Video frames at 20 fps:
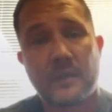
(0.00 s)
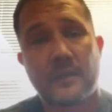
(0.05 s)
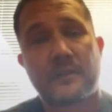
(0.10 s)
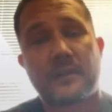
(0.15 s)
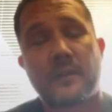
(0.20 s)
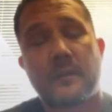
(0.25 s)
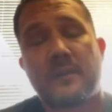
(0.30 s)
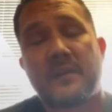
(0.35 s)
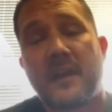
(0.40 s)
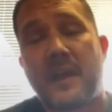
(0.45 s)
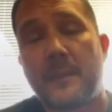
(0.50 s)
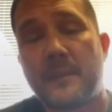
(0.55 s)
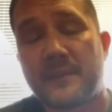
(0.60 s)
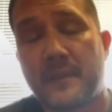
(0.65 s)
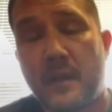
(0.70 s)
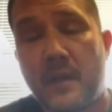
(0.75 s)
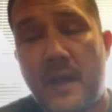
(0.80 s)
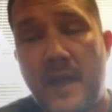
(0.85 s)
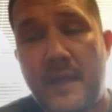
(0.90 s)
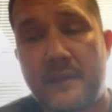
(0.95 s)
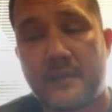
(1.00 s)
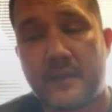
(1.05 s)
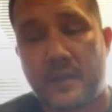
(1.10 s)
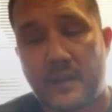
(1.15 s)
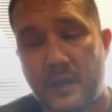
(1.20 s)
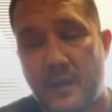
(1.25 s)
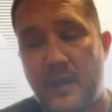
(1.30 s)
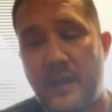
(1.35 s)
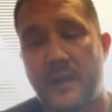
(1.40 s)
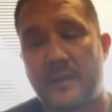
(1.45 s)
Sometimes I'll have a
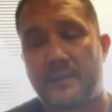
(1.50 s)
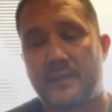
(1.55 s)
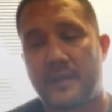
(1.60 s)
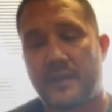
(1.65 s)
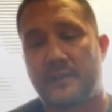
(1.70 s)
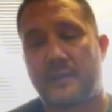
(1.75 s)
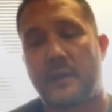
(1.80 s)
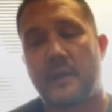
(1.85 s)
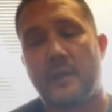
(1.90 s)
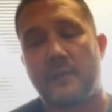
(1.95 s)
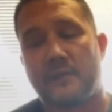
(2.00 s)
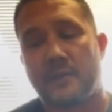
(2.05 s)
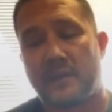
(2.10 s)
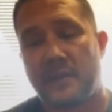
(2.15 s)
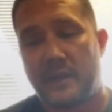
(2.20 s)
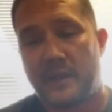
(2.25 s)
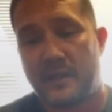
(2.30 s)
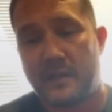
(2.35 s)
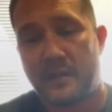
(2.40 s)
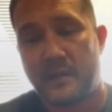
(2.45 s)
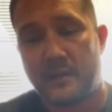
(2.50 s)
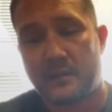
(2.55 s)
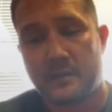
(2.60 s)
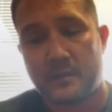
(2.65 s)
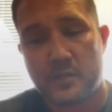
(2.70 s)
client that's overeating,